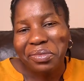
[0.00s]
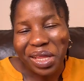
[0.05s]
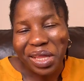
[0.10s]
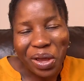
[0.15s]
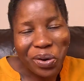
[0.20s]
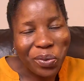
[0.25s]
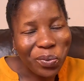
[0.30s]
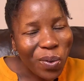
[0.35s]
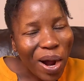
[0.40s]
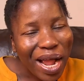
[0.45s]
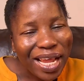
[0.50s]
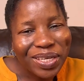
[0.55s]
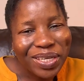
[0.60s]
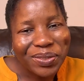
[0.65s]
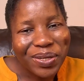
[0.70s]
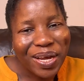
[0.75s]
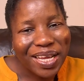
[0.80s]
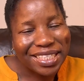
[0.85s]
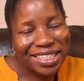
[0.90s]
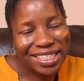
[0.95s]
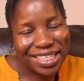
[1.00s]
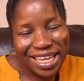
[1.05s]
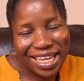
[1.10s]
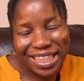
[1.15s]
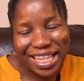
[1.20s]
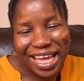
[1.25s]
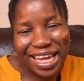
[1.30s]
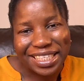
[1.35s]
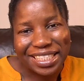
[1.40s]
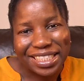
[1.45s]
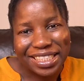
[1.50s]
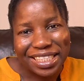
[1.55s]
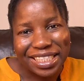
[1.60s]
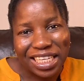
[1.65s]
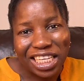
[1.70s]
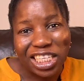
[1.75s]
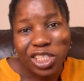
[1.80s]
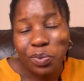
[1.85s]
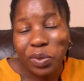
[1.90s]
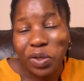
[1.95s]
why do I say that?
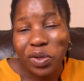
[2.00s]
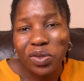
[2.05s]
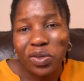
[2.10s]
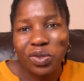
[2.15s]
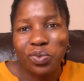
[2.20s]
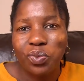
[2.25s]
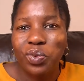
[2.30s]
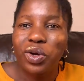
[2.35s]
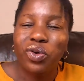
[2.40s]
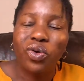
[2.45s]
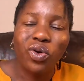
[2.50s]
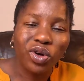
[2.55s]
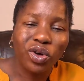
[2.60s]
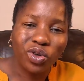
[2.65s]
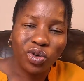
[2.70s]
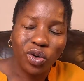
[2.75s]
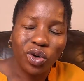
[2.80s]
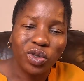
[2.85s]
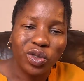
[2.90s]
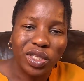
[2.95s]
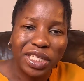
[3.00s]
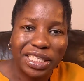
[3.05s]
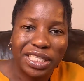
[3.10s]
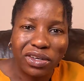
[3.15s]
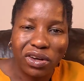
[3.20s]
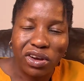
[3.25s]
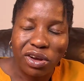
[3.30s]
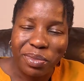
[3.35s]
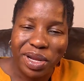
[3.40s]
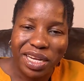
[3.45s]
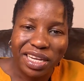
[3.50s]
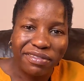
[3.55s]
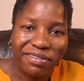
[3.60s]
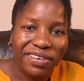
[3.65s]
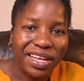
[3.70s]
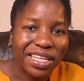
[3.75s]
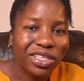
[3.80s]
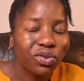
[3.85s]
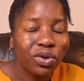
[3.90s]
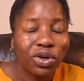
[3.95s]
It's because we could go to these recruitment events,